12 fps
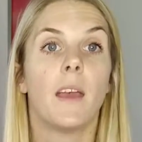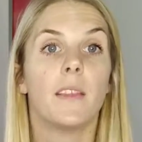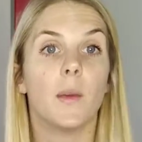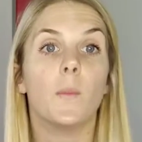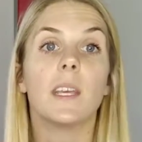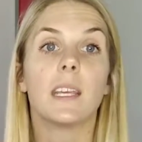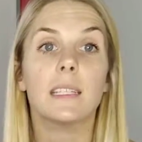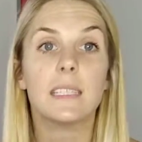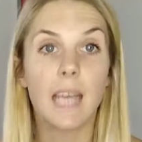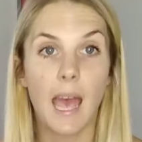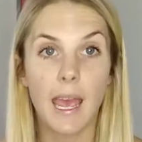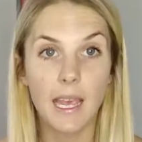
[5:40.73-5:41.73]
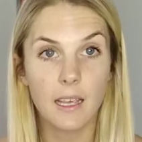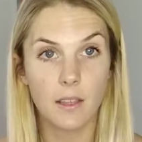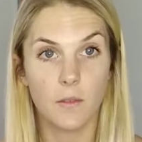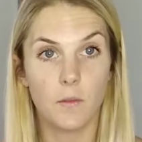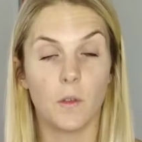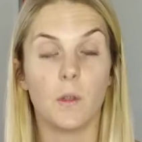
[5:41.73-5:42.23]
Then we can take
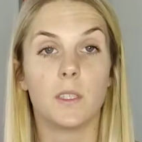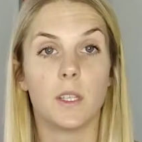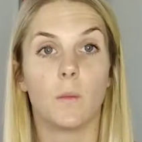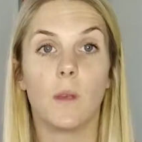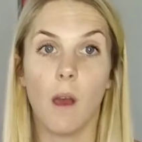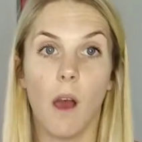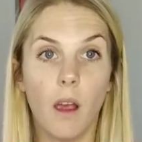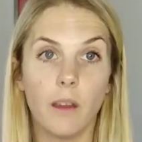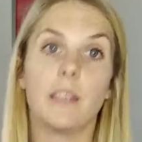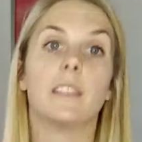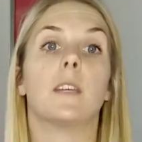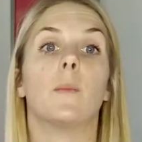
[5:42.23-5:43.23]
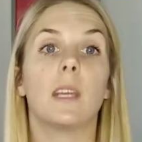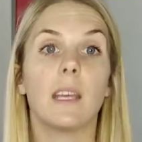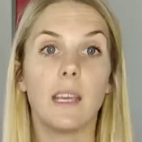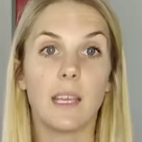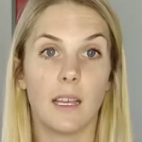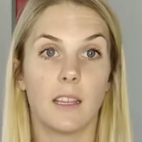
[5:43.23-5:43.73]
the foods that we are eating, we
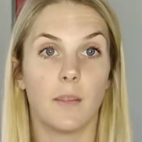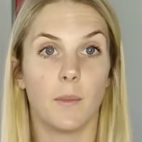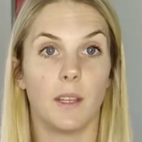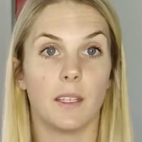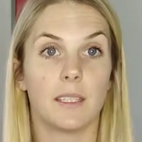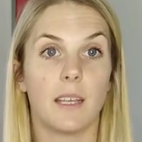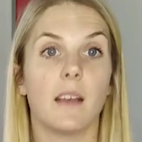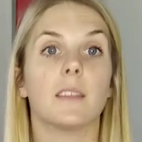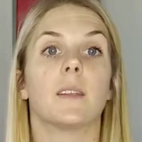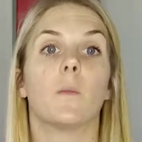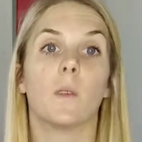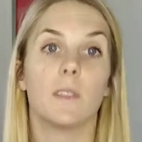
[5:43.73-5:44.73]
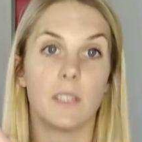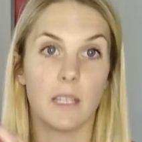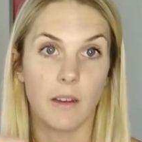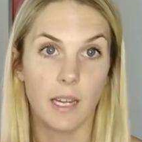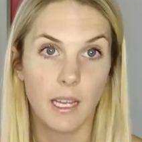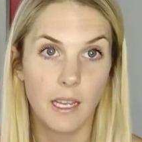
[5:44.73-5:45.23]
can get them in the cells, and once
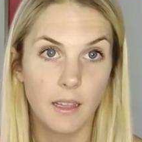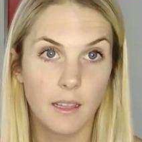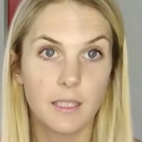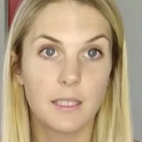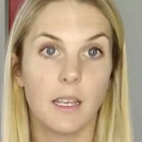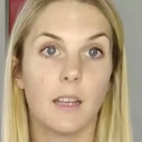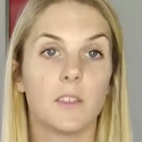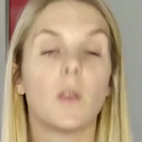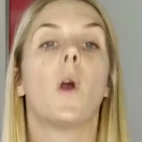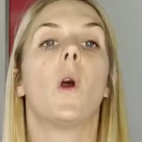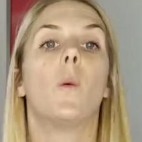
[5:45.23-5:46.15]
they're in the cells,